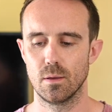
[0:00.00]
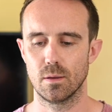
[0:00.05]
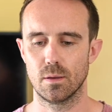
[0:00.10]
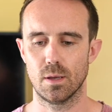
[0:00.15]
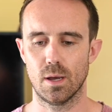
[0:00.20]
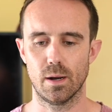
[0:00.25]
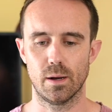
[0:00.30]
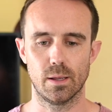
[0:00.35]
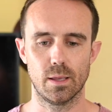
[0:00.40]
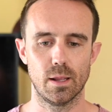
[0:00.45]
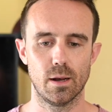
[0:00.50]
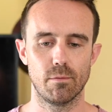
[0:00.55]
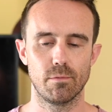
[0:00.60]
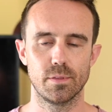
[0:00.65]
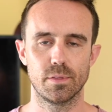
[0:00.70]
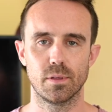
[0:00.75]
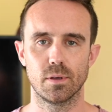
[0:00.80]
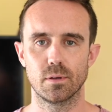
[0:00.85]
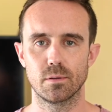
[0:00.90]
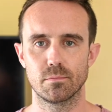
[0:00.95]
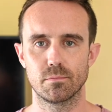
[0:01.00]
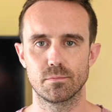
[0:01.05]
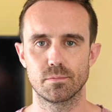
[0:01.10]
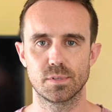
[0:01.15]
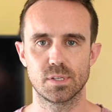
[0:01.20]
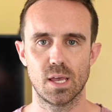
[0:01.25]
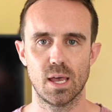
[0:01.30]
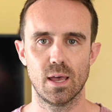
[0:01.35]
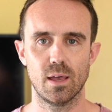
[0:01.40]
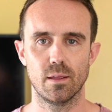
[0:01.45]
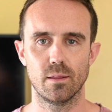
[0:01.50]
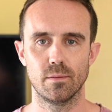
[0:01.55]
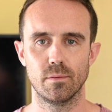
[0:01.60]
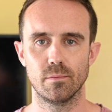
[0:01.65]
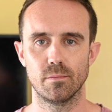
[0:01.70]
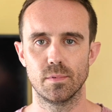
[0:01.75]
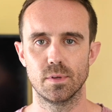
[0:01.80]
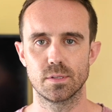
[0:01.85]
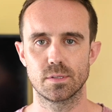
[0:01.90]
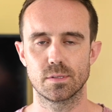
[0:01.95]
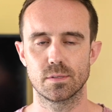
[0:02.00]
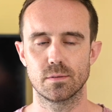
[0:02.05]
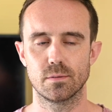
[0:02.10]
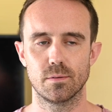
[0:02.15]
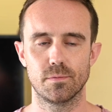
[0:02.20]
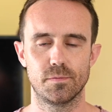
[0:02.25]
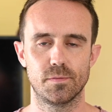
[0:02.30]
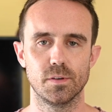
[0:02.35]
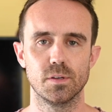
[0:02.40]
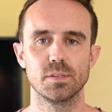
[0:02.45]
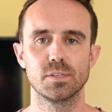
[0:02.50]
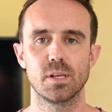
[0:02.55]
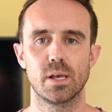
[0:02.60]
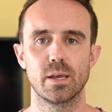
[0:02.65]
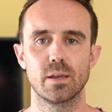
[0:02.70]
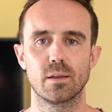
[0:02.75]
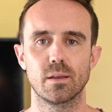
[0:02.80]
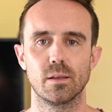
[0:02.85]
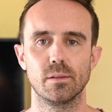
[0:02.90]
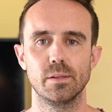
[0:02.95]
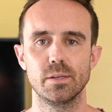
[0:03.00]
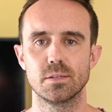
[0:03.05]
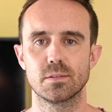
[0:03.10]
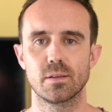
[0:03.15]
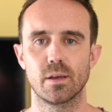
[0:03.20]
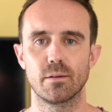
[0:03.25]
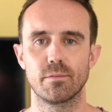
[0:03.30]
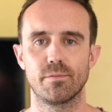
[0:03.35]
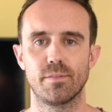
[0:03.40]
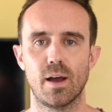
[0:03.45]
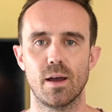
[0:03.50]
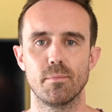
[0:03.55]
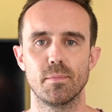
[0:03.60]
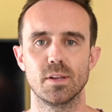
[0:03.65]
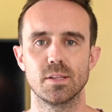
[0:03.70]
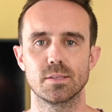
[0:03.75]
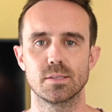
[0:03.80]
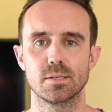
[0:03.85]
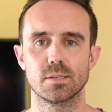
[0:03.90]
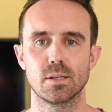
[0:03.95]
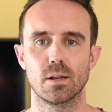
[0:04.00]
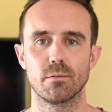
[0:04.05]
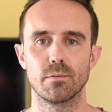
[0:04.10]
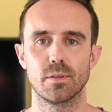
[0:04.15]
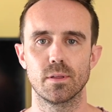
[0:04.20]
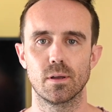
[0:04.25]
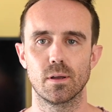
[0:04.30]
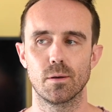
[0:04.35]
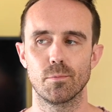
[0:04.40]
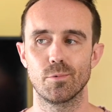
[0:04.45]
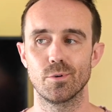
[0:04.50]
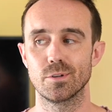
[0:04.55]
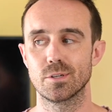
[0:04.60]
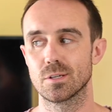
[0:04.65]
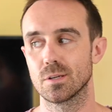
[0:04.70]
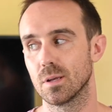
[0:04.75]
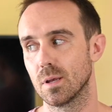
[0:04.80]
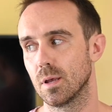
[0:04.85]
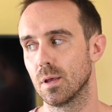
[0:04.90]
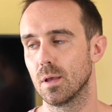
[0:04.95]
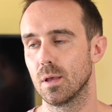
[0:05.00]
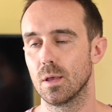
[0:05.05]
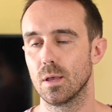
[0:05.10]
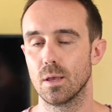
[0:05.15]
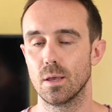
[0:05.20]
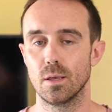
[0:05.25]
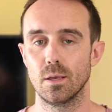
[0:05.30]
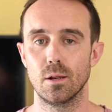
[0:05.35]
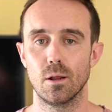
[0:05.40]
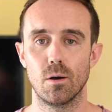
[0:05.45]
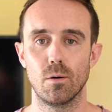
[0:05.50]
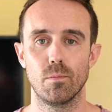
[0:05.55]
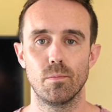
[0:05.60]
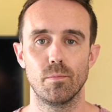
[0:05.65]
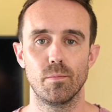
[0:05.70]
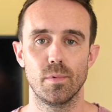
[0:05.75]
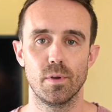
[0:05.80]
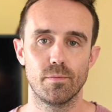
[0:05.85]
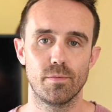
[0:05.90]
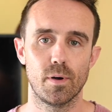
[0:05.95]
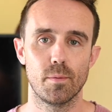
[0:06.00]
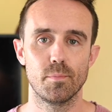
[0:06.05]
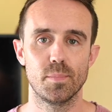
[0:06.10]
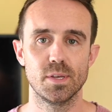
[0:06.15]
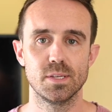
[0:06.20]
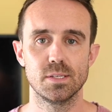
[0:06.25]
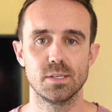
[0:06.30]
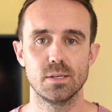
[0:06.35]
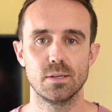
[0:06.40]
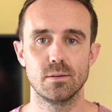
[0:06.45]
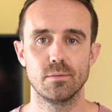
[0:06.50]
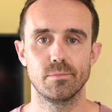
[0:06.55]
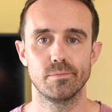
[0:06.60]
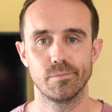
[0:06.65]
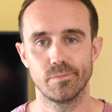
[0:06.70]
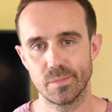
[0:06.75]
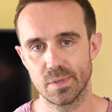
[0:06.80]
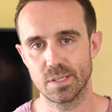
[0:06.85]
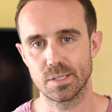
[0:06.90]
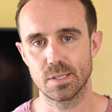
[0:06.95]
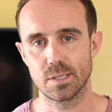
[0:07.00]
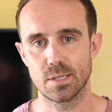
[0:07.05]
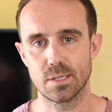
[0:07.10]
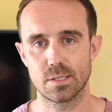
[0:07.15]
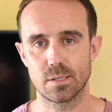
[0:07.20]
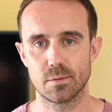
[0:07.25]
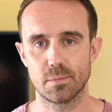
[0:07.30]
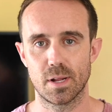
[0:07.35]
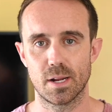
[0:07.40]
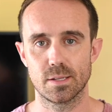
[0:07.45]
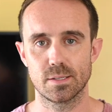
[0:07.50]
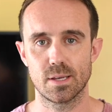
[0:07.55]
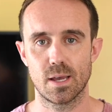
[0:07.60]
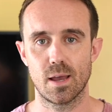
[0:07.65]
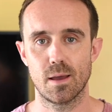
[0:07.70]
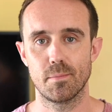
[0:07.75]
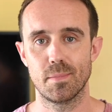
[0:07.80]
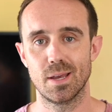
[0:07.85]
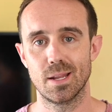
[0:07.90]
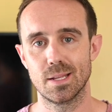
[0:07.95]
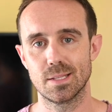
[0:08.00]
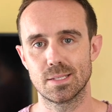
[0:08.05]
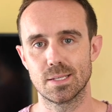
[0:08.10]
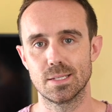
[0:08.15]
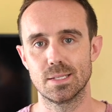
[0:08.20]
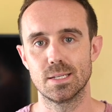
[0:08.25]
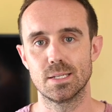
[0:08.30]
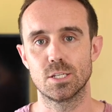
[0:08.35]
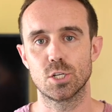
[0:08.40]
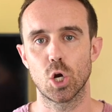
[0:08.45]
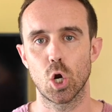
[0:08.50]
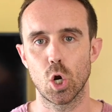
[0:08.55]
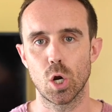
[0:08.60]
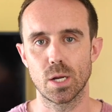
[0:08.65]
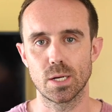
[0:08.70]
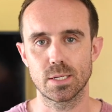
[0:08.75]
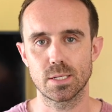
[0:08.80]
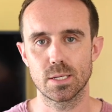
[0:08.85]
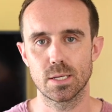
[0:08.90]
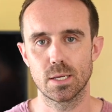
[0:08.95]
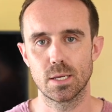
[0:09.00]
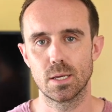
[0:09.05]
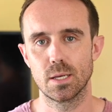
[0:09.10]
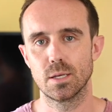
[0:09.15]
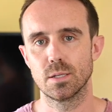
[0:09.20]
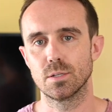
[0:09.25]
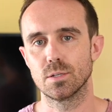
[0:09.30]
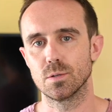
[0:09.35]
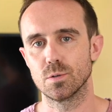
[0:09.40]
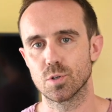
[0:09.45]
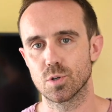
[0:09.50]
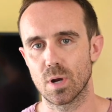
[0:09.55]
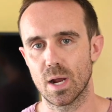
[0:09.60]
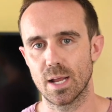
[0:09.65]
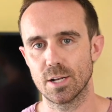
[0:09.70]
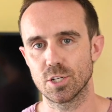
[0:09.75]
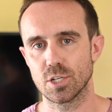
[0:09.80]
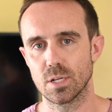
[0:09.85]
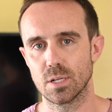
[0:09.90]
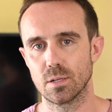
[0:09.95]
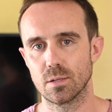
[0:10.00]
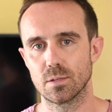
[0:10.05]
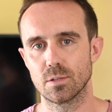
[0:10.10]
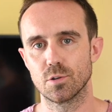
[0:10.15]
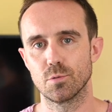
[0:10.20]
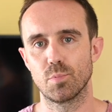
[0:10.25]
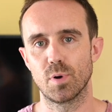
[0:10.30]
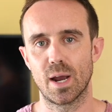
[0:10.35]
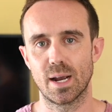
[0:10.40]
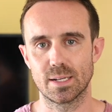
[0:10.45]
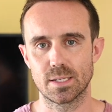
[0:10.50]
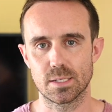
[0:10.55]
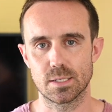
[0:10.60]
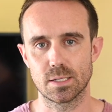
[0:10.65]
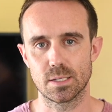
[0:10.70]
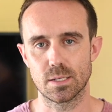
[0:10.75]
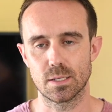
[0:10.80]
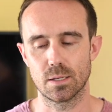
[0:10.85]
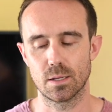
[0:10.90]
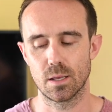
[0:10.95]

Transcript: gotta get everything set, and it feels like at least like 5 minutes to set everything up, which, you know, if I'm busy, is a decent amount of time, and it's a deterrent to scratching, to practicing.